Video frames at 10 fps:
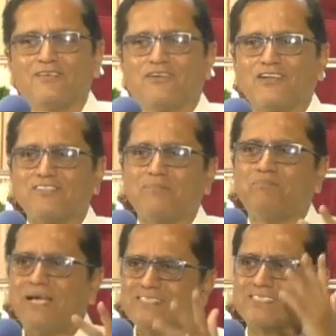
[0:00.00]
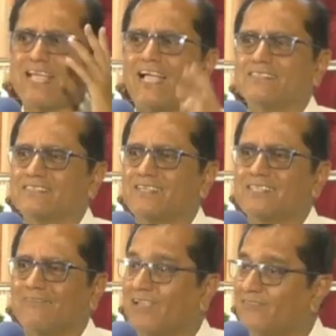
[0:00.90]
One of the best
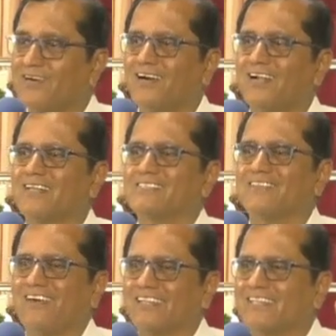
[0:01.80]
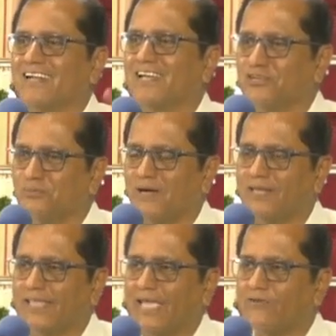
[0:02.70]
answers I've ever heard is the one that
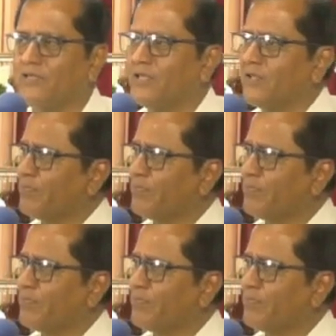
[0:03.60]
Hanuman gave